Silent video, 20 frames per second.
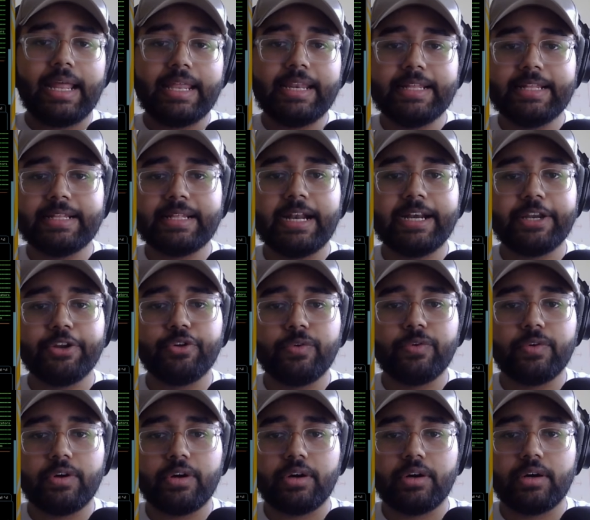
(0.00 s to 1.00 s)
Anything that
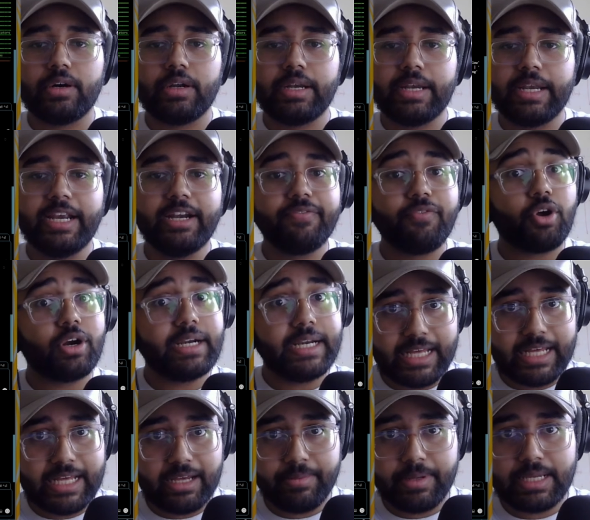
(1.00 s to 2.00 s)
you need for
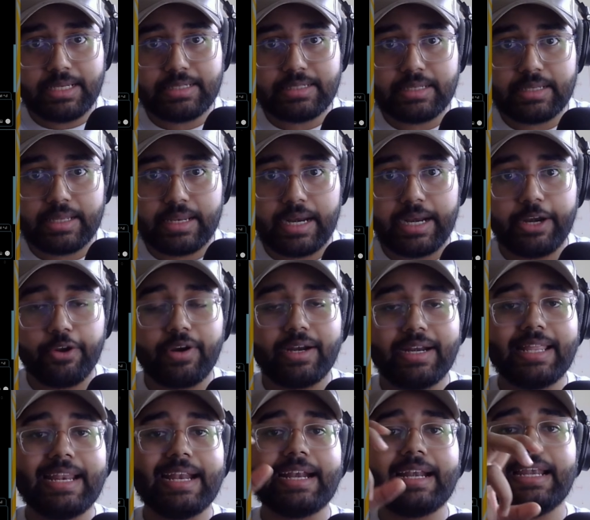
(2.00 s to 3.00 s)
database, right? You can
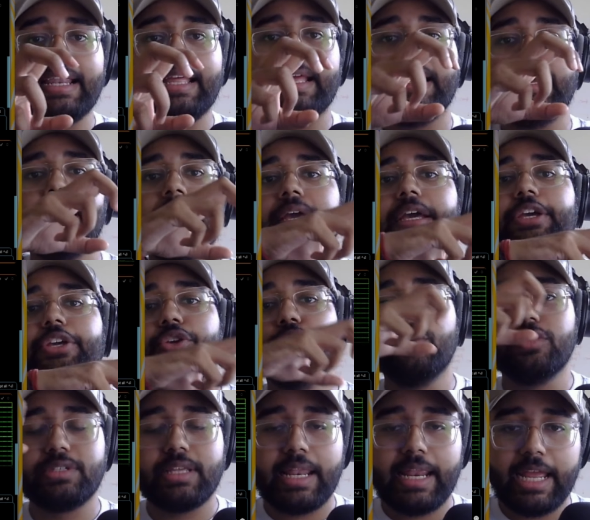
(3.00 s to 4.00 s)
directly
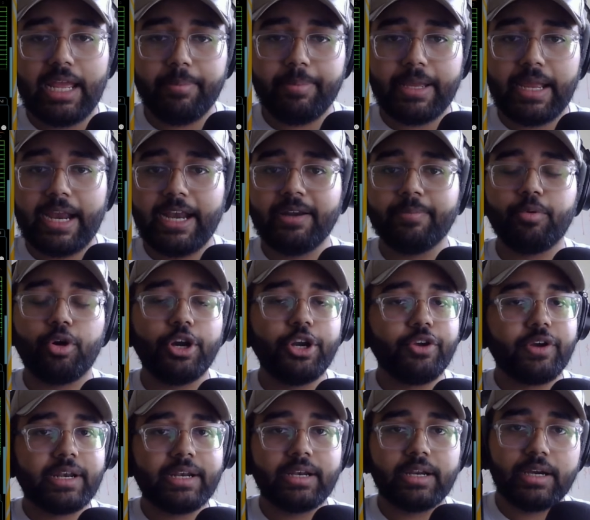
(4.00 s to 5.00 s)
use their API endpoint. You
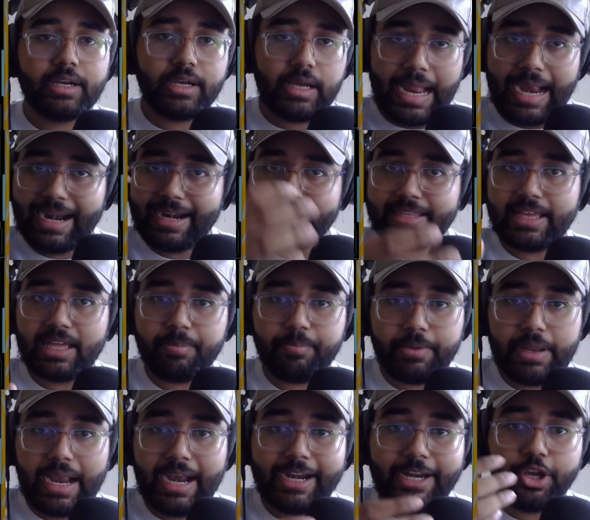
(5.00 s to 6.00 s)
can add
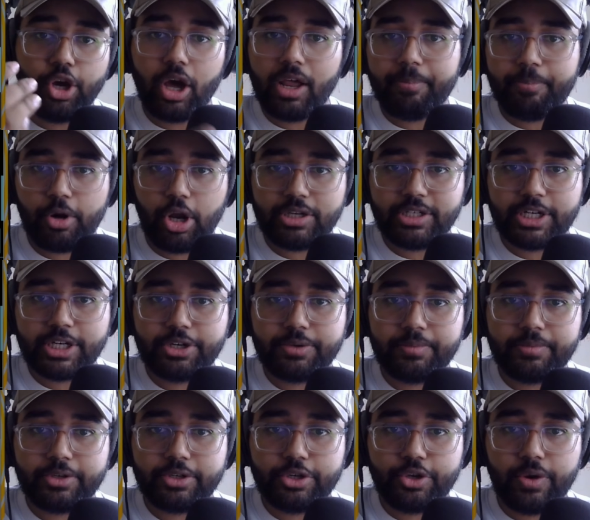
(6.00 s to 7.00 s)
your project
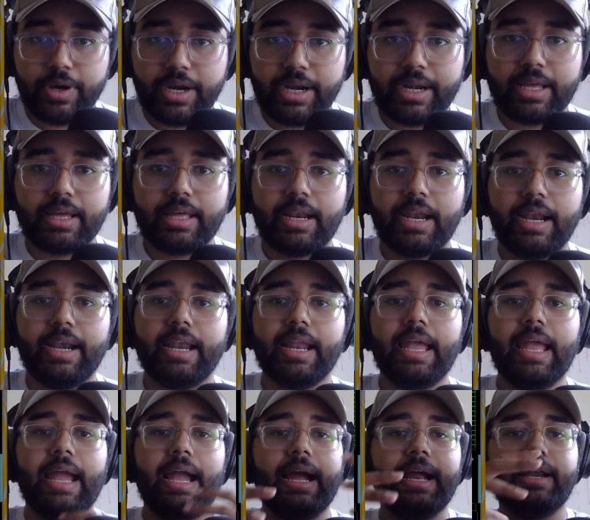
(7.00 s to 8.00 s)
to it, right?
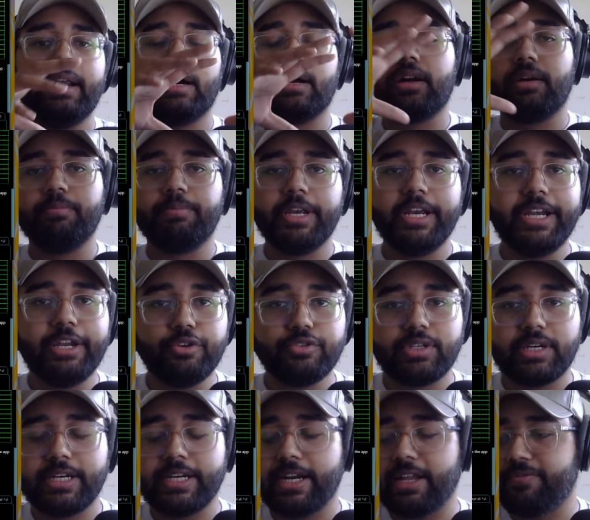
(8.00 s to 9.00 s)
And a complete
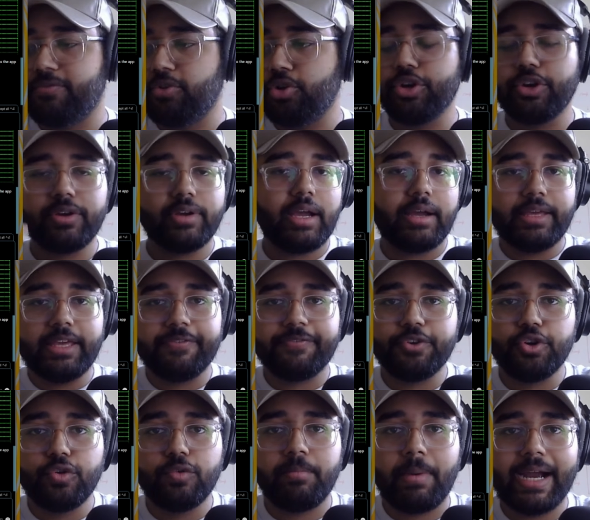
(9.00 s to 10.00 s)
user data flow. If
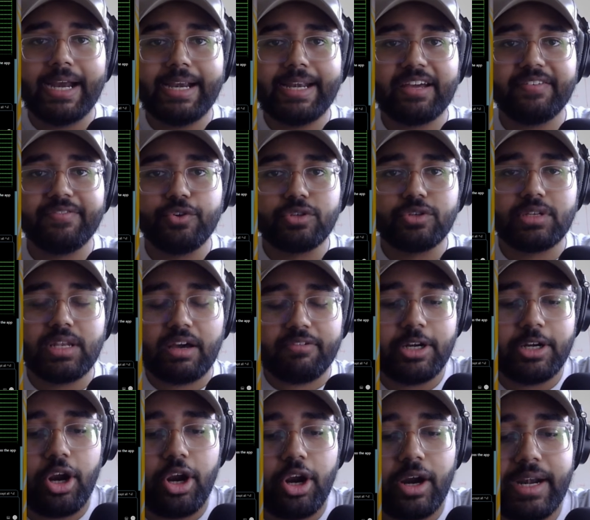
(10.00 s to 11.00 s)
you might have used
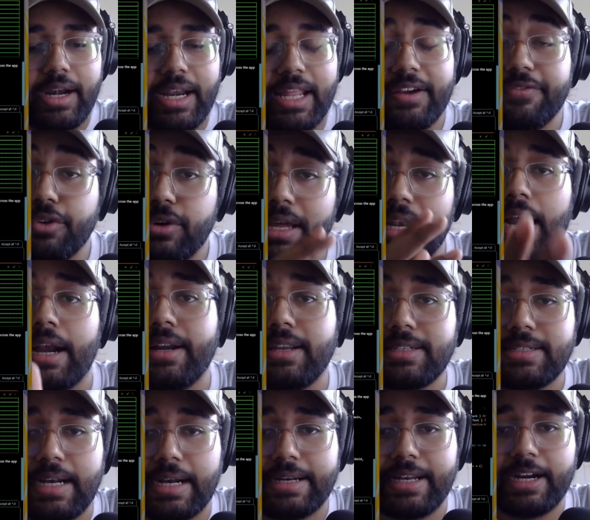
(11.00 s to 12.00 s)
lovable.dev, you can
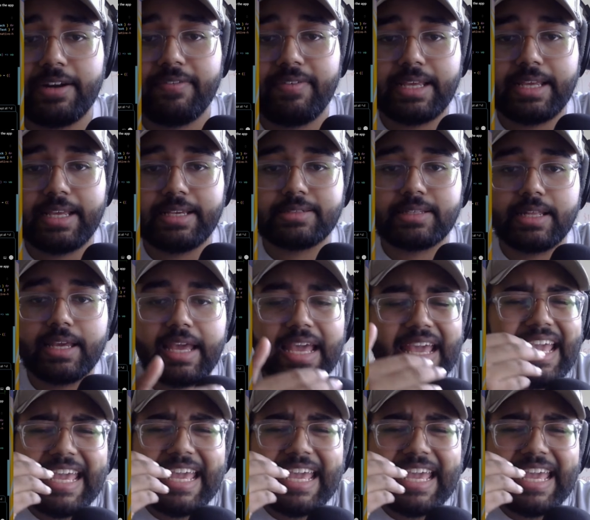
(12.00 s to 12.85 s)
understand that very easily.